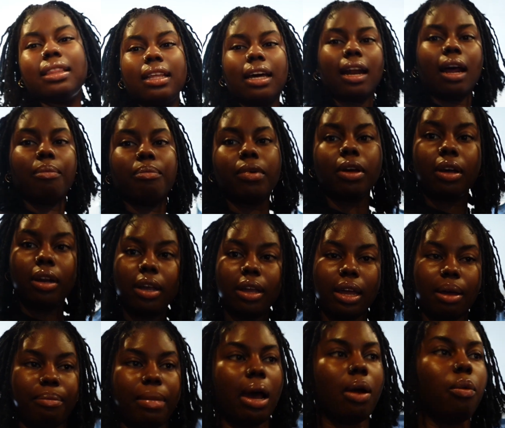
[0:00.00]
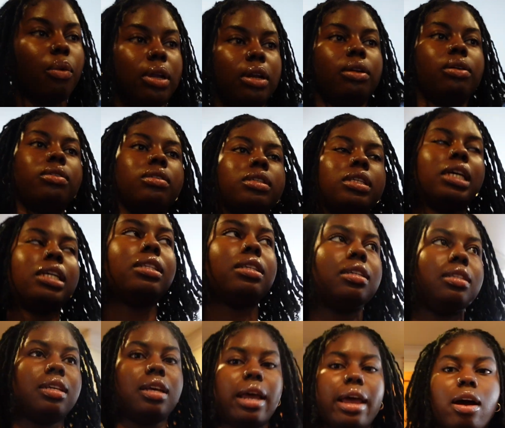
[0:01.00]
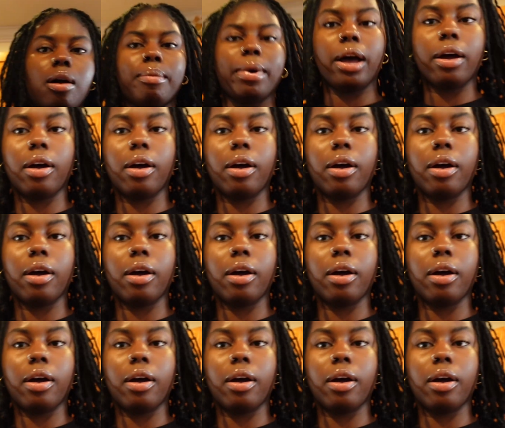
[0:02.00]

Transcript: that I'm gonna get my windows tinted today on my